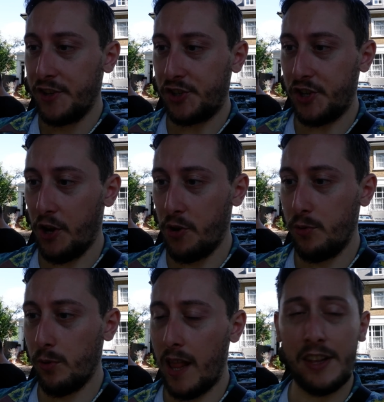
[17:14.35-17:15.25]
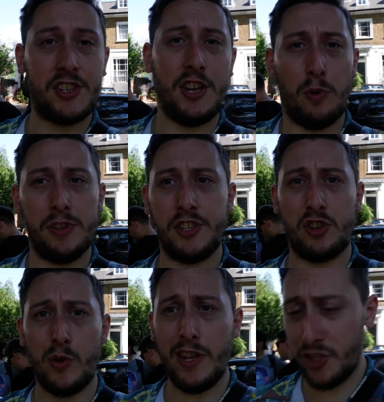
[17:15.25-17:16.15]
So let's see what this
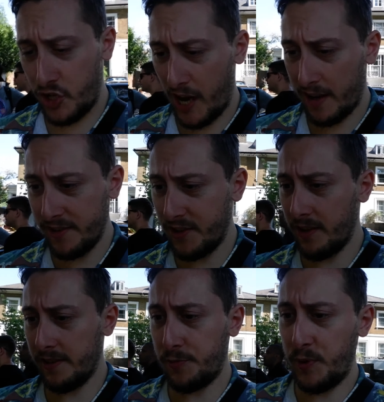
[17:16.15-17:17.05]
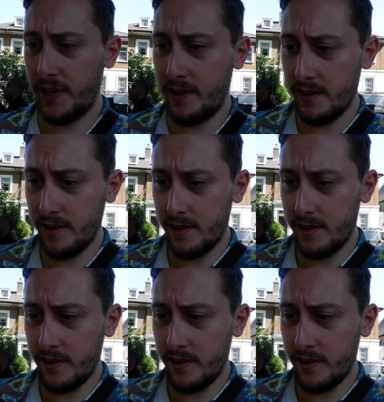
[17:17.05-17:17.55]
green Chan is going to be